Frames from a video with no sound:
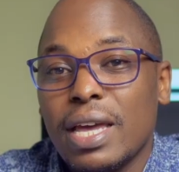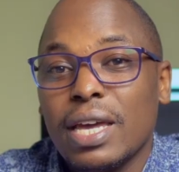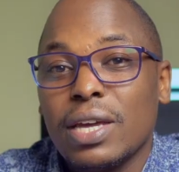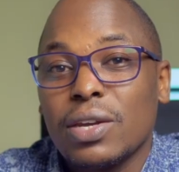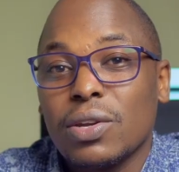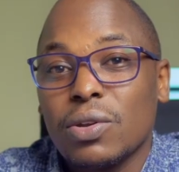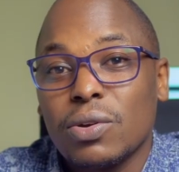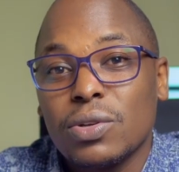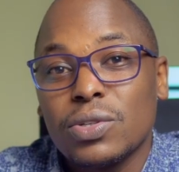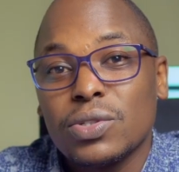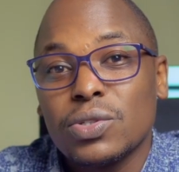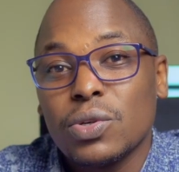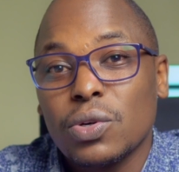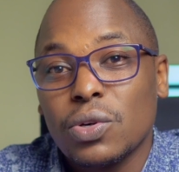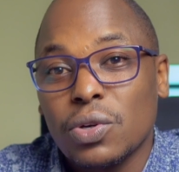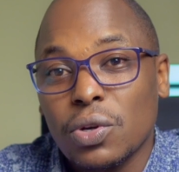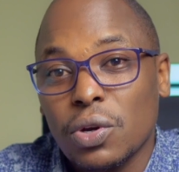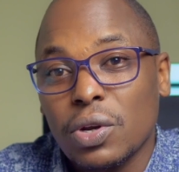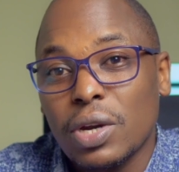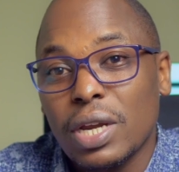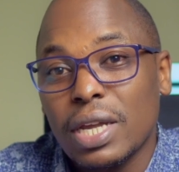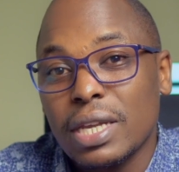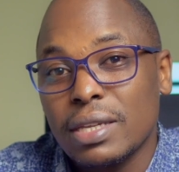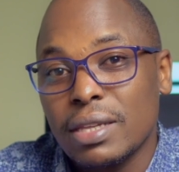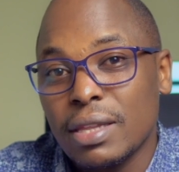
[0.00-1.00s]
and also
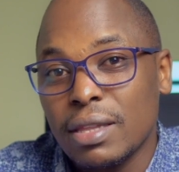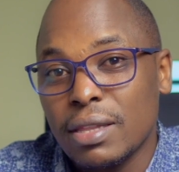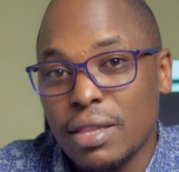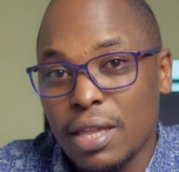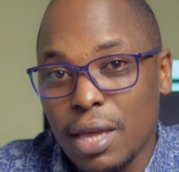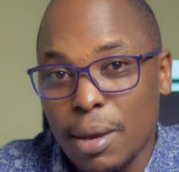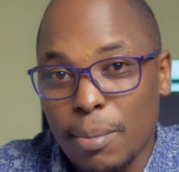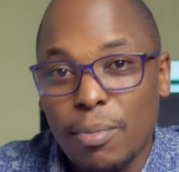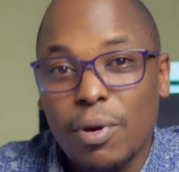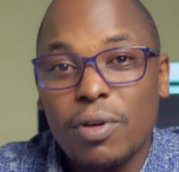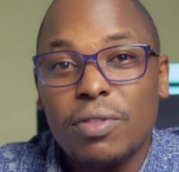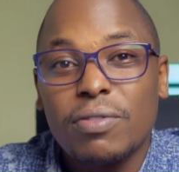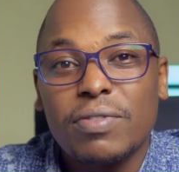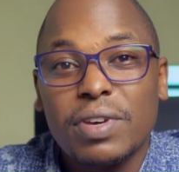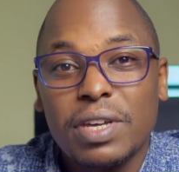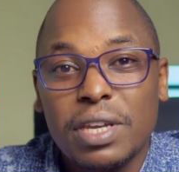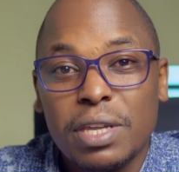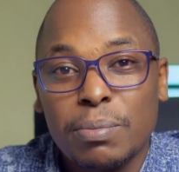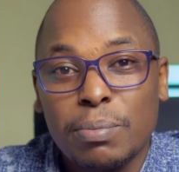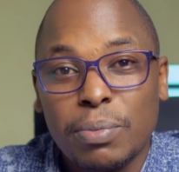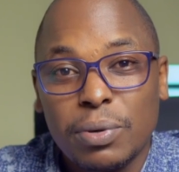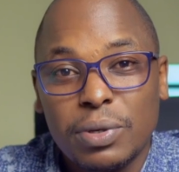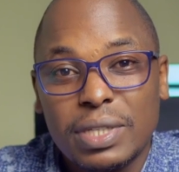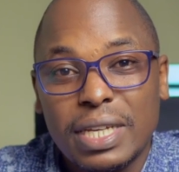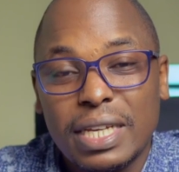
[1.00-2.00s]
chloride. They are both very
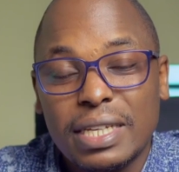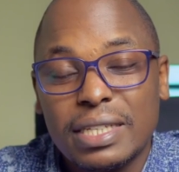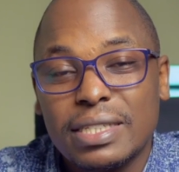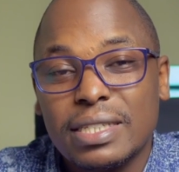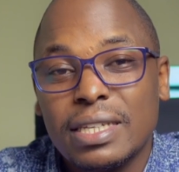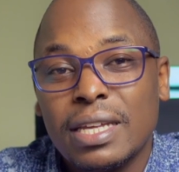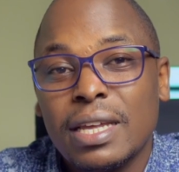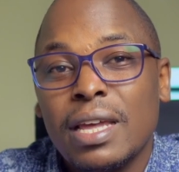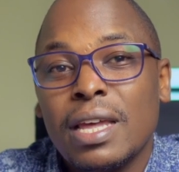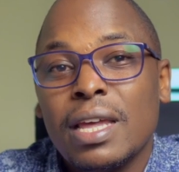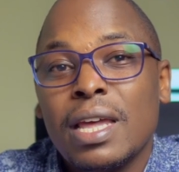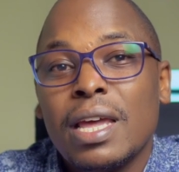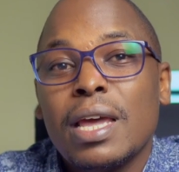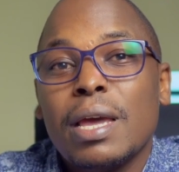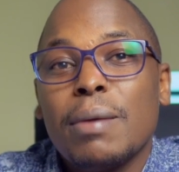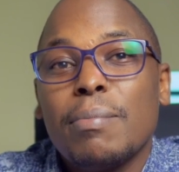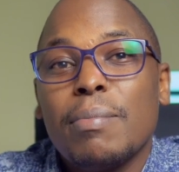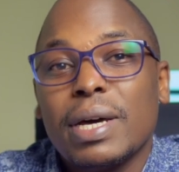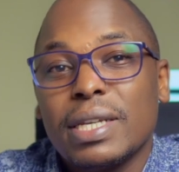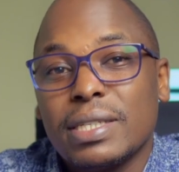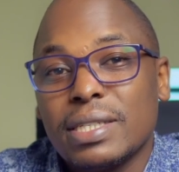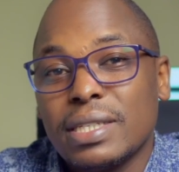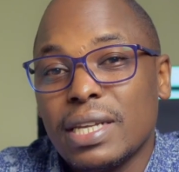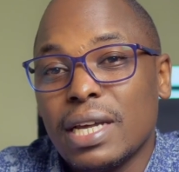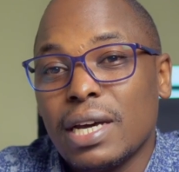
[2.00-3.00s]
important.
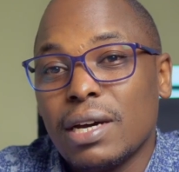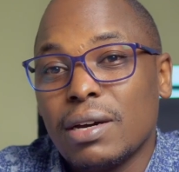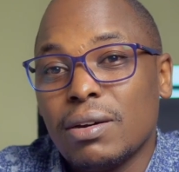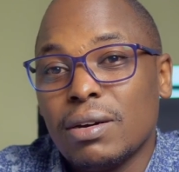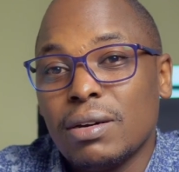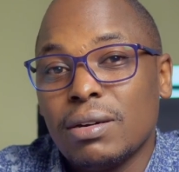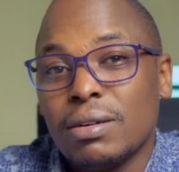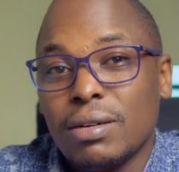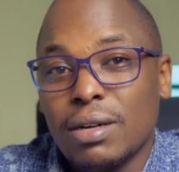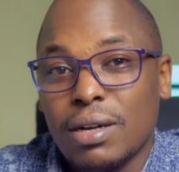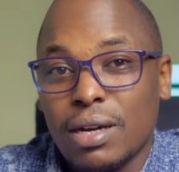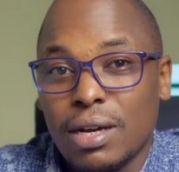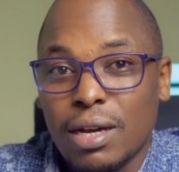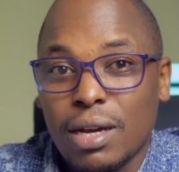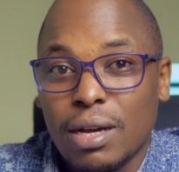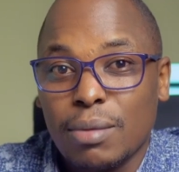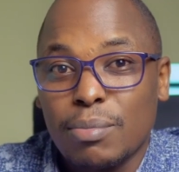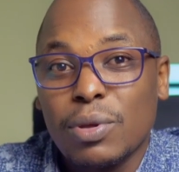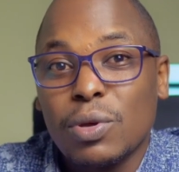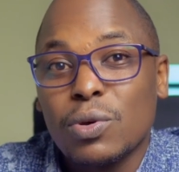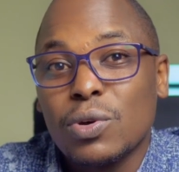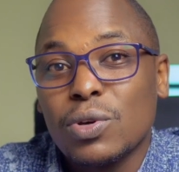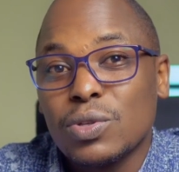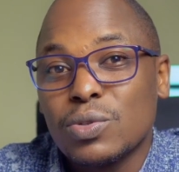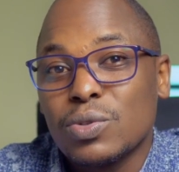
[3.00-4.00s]
But now,
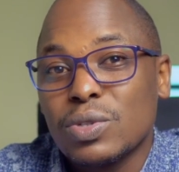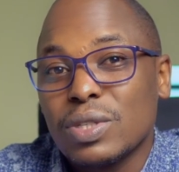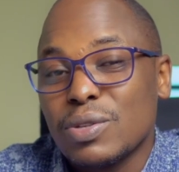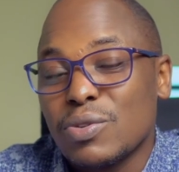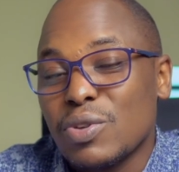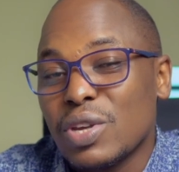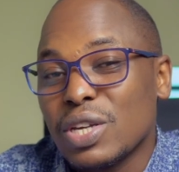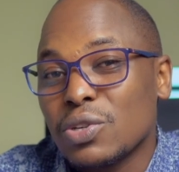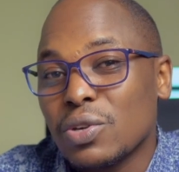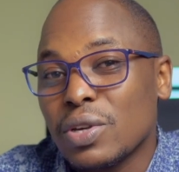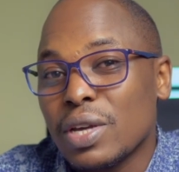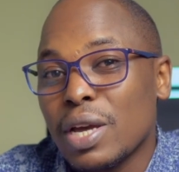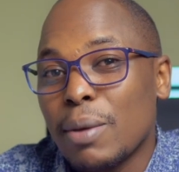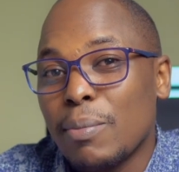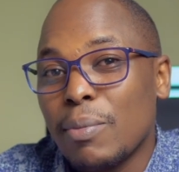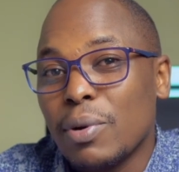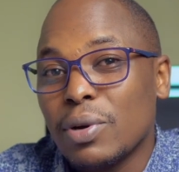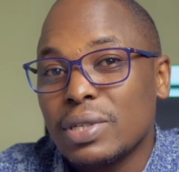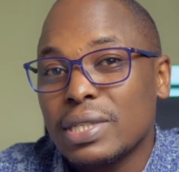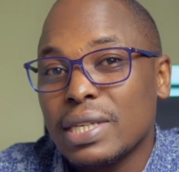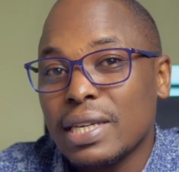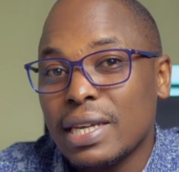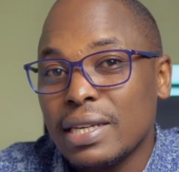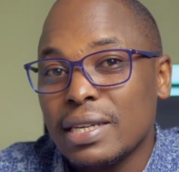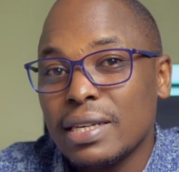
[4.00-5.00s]
because you're talking
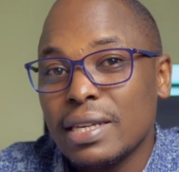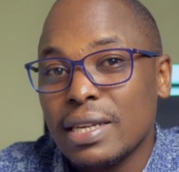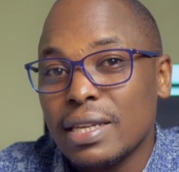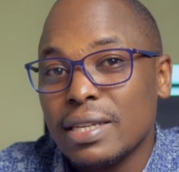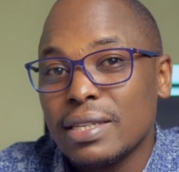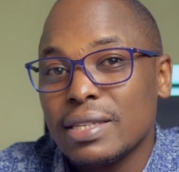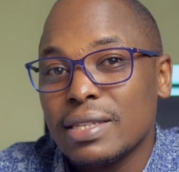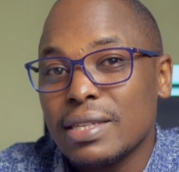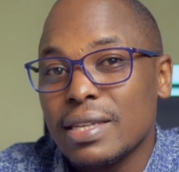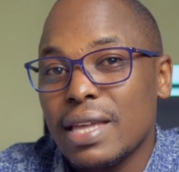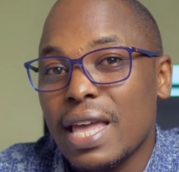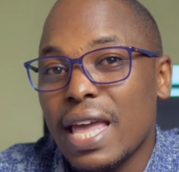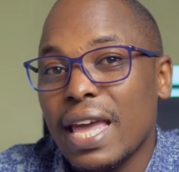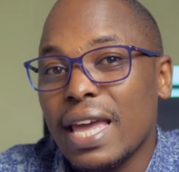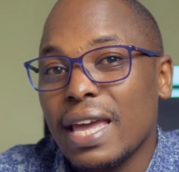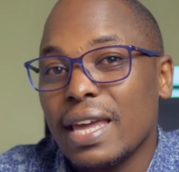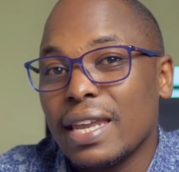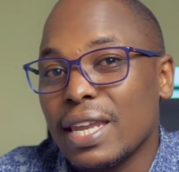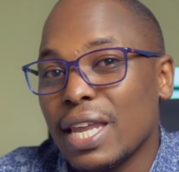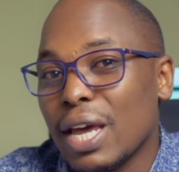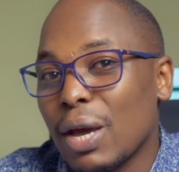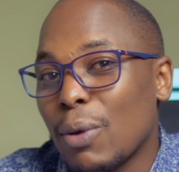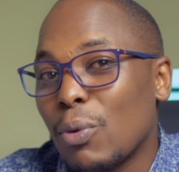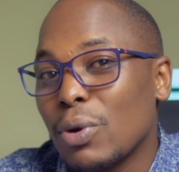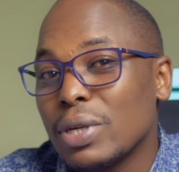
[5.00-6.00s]
about kidneys
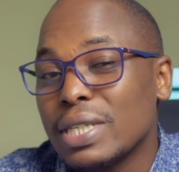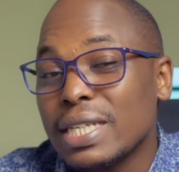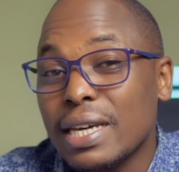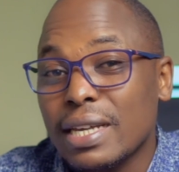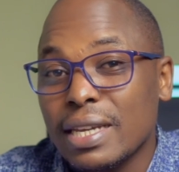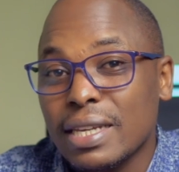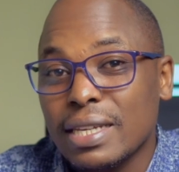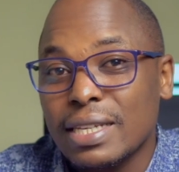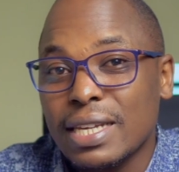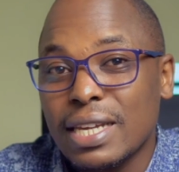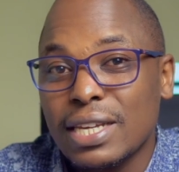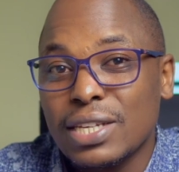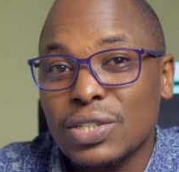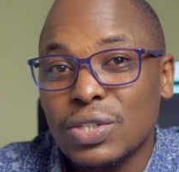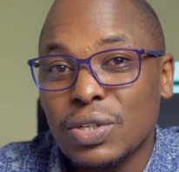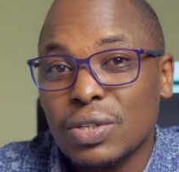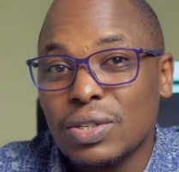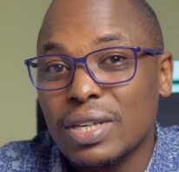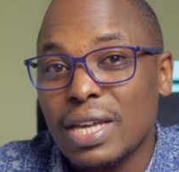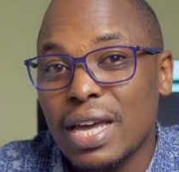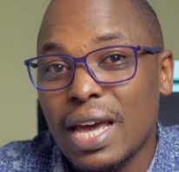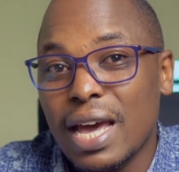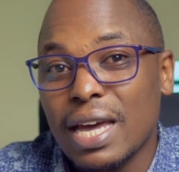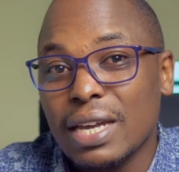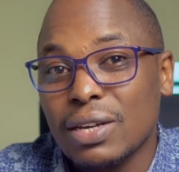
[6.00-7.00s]
and water
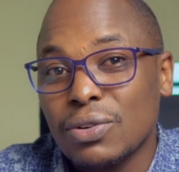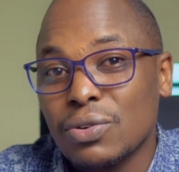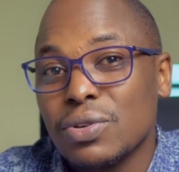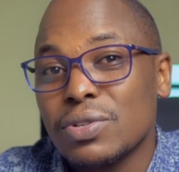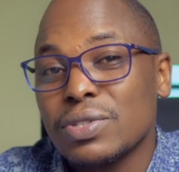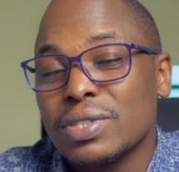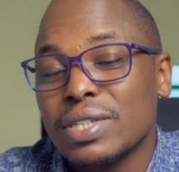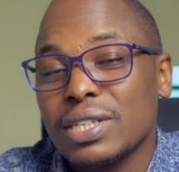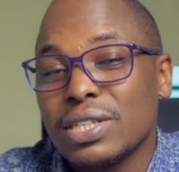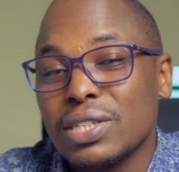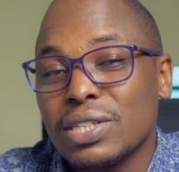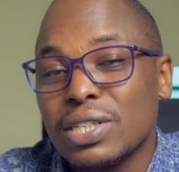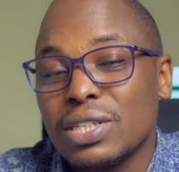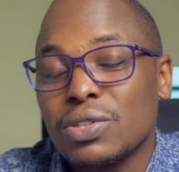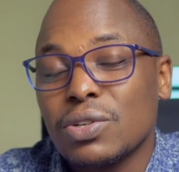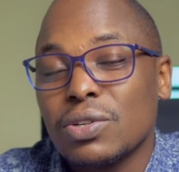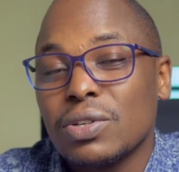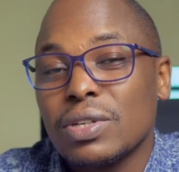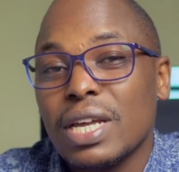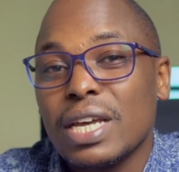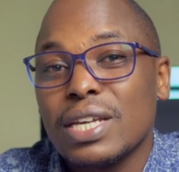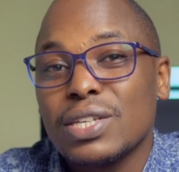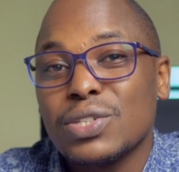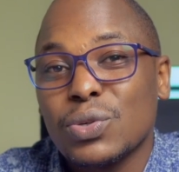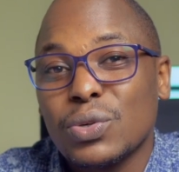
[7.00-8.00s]
retention, I'll concentrate
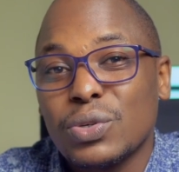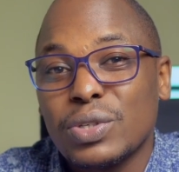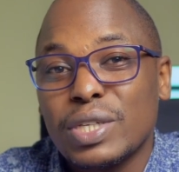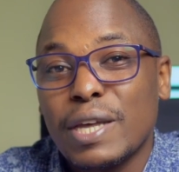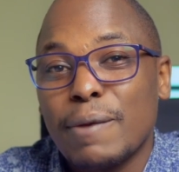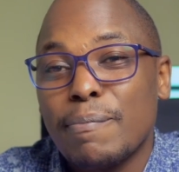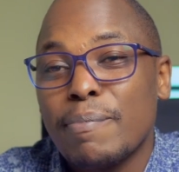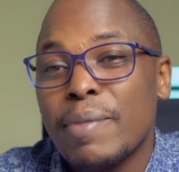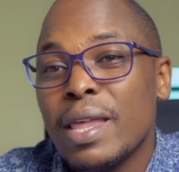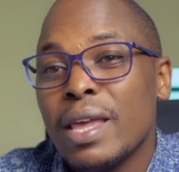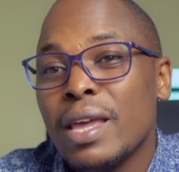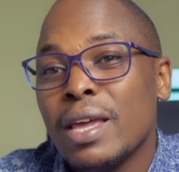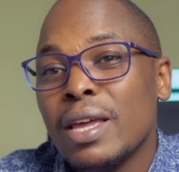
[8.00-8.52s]
on sodium.